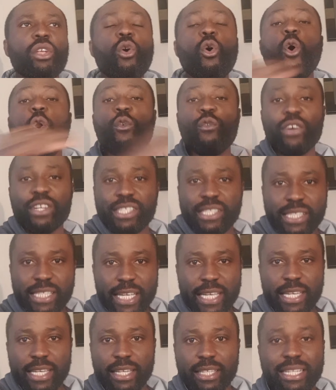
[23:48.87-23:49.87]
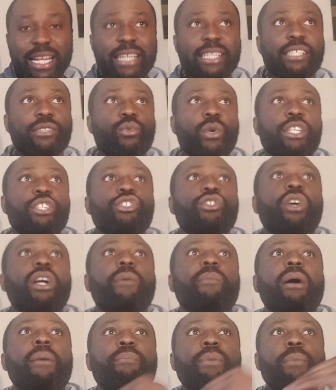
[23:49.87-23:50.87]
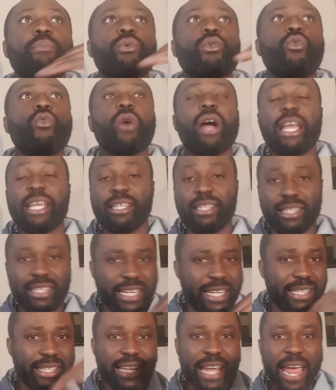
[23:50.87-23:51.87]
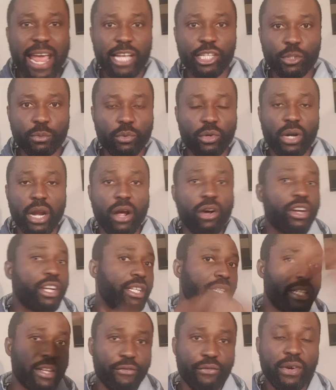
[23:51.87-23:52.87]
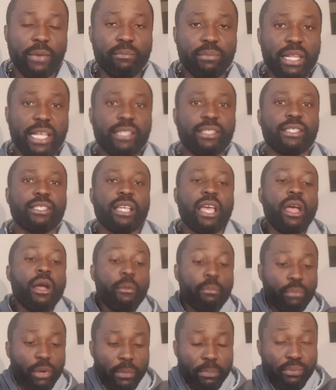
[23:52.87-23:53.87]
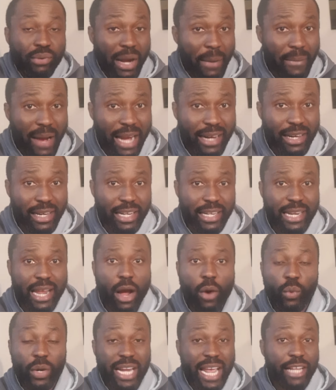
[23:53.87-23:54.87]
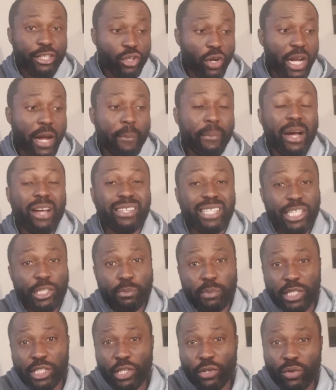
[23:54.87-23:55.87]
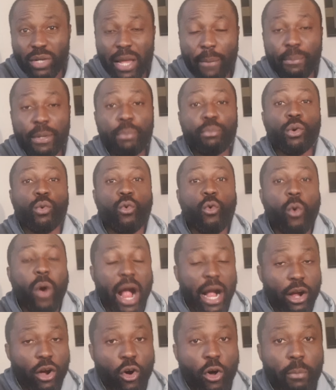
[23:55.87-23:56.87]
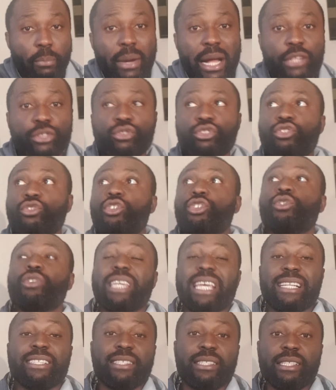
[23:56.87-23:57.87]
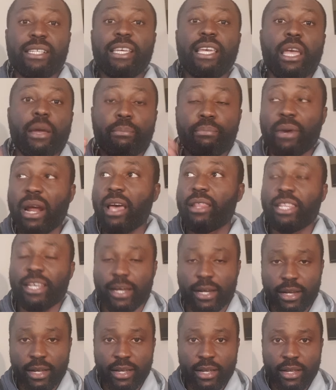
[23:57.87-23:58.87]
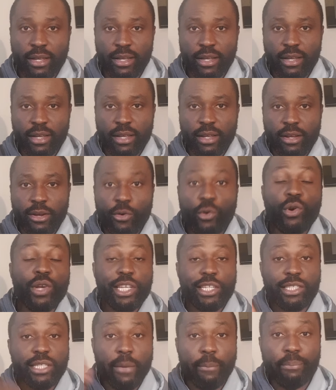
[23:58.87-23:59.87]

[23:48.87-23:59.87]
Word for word: oversee that is when you talk about people who are in, in diaspora or in different places but primarily now when i talk about these particular people who are called bantu so you can see a brother who is a